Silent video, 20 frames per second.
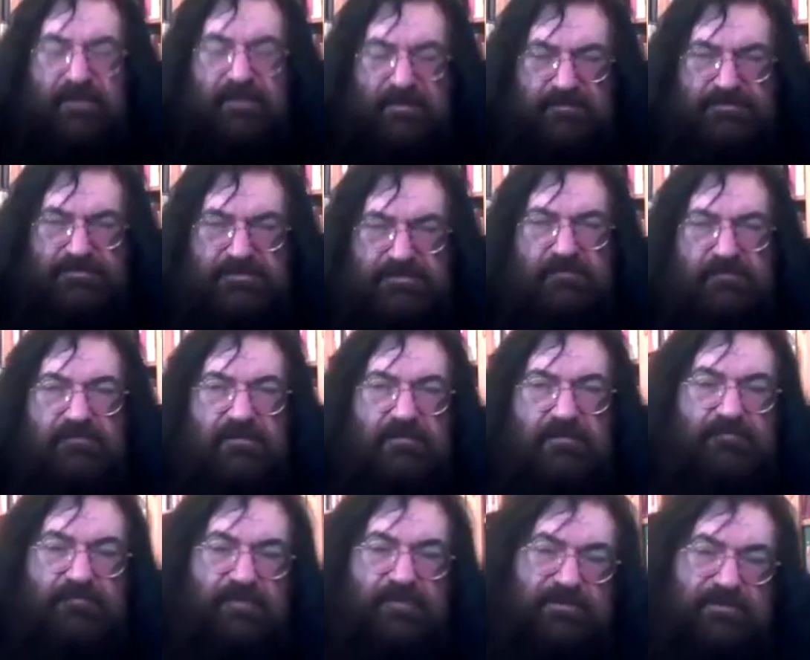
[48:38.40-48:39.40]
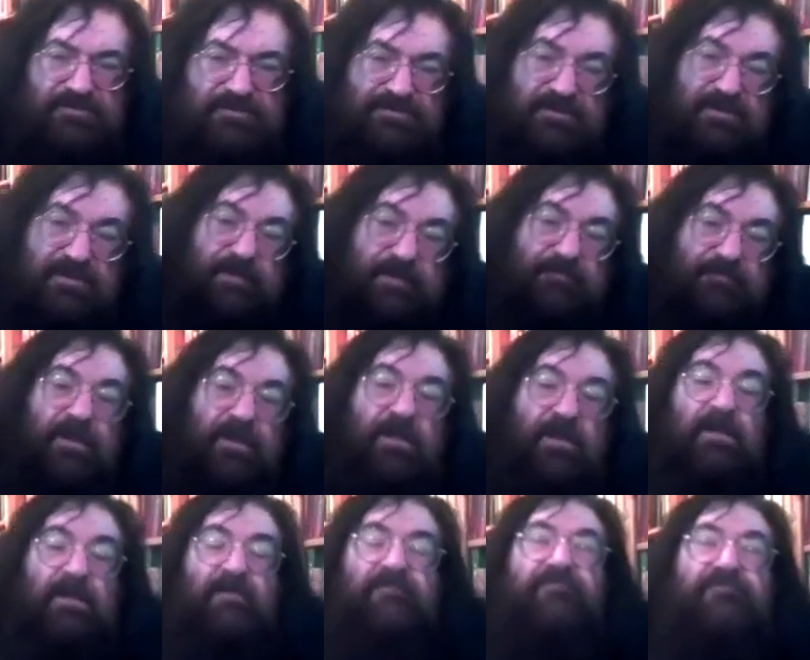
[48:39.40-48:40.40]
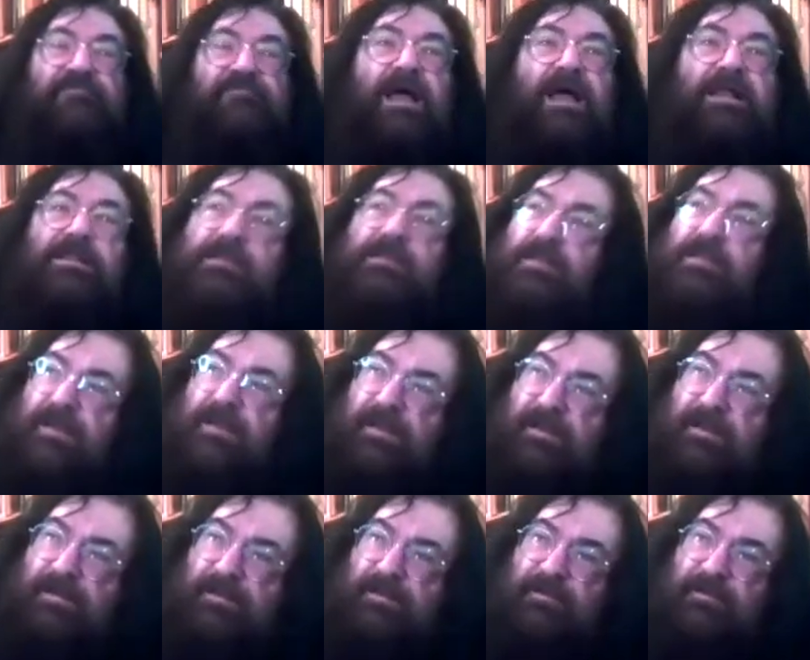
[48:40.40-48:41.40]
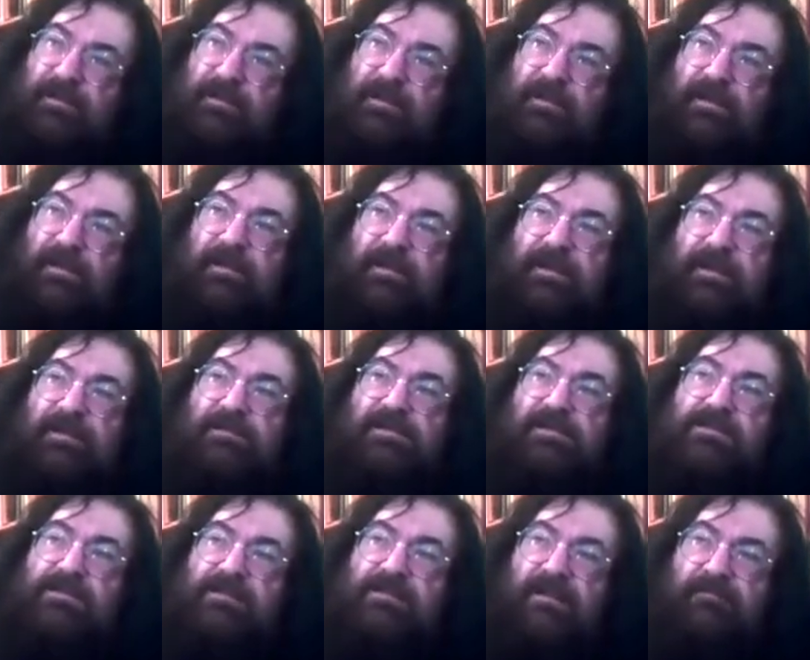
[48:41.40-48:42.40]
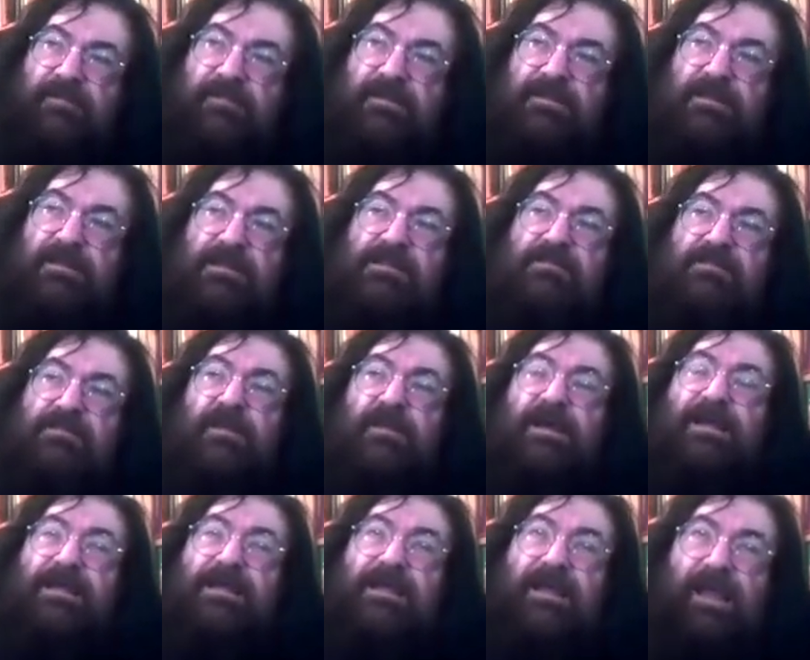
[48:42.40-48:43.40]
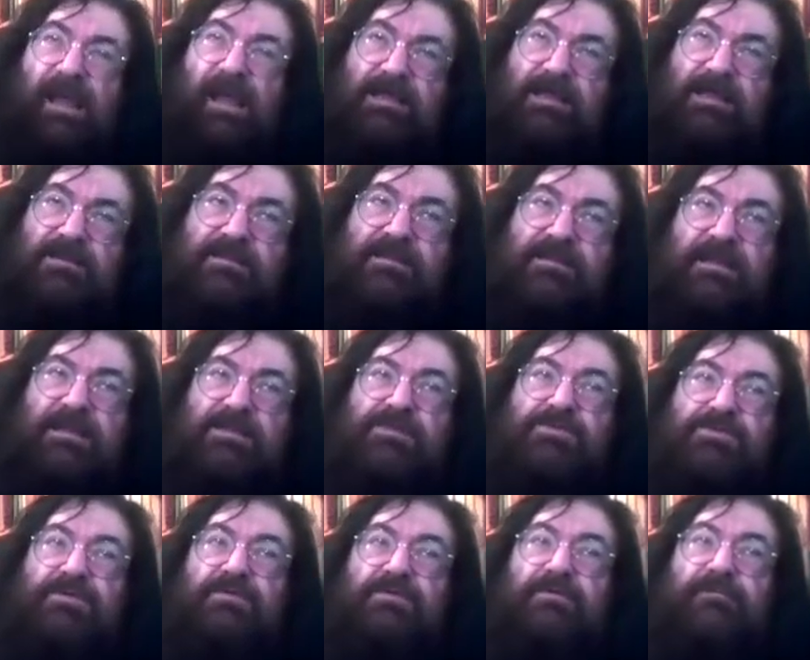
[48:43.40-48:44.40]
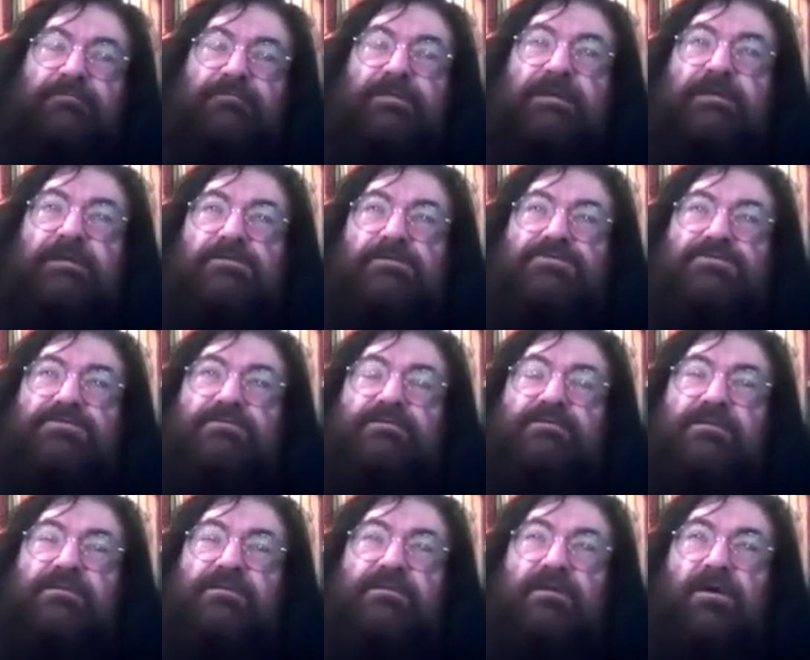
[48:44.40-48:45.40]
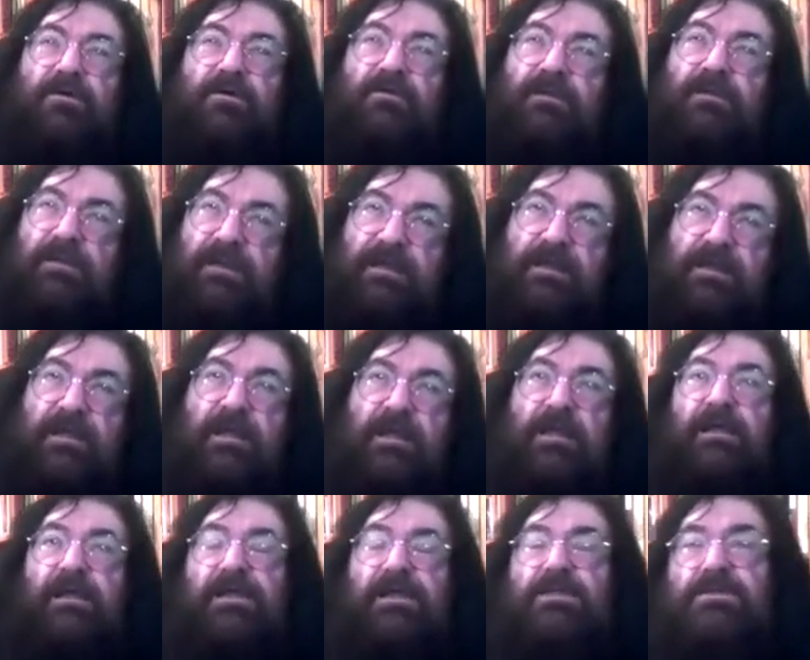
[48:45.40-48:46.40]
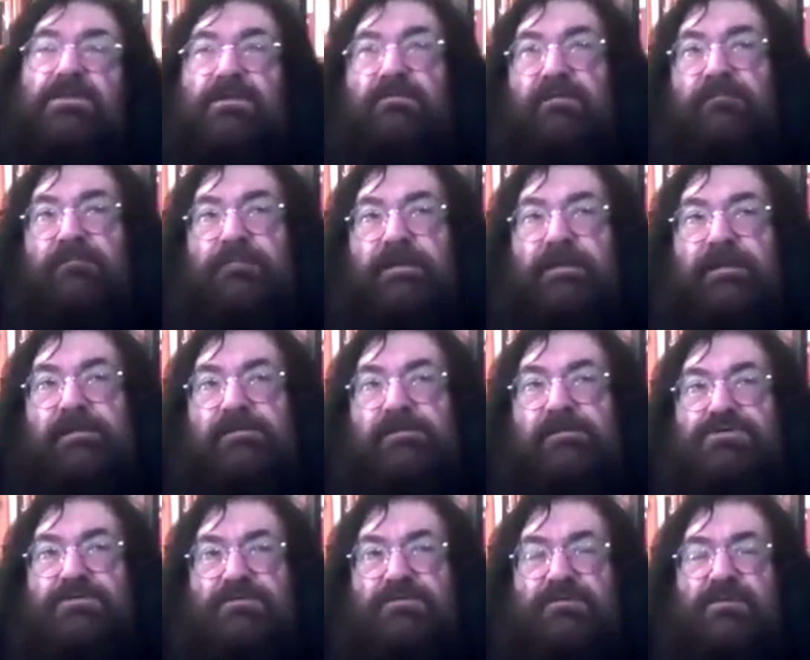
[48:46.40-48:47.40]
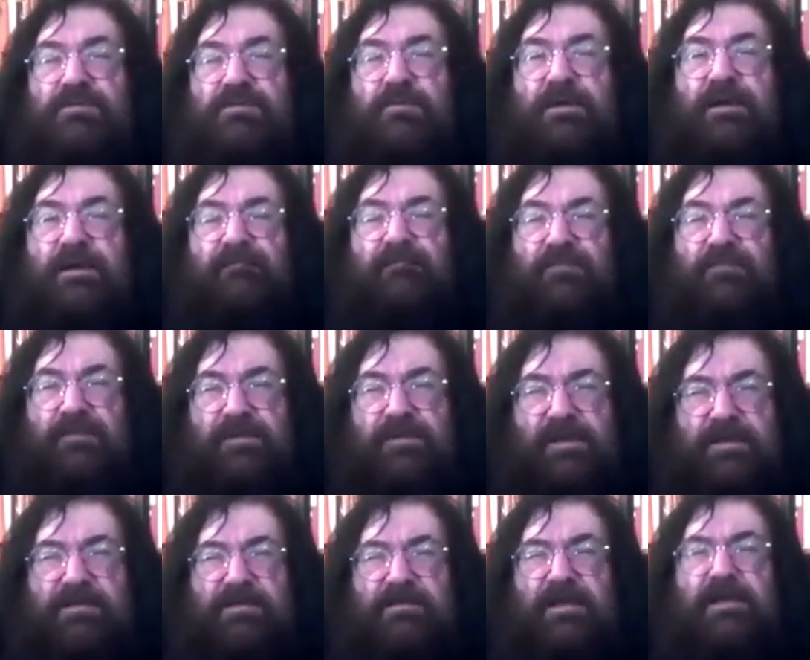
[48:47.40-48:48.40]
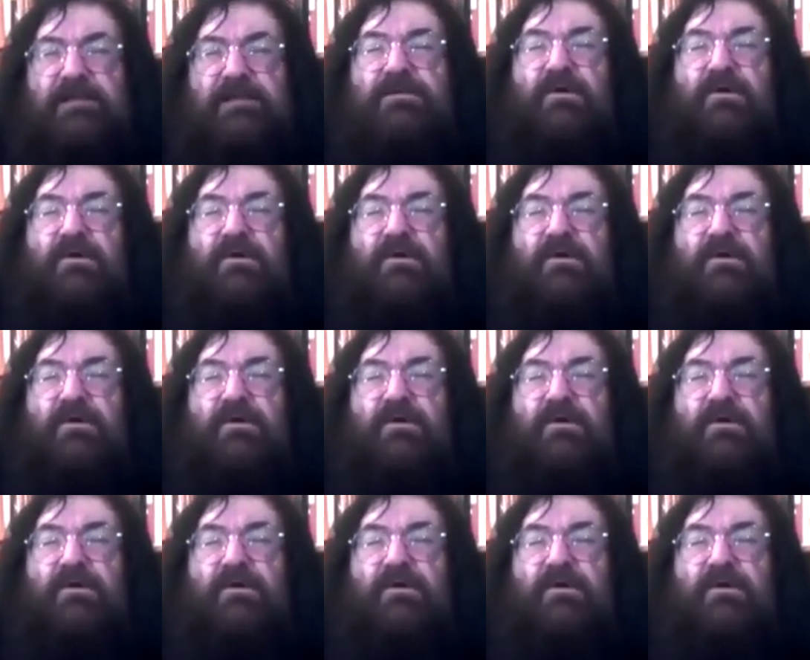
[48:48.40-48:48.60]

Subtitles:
grandchildren, progeny. Fascinating. An anti-Semitism against East European Jews only. East European Jews, whatever they say,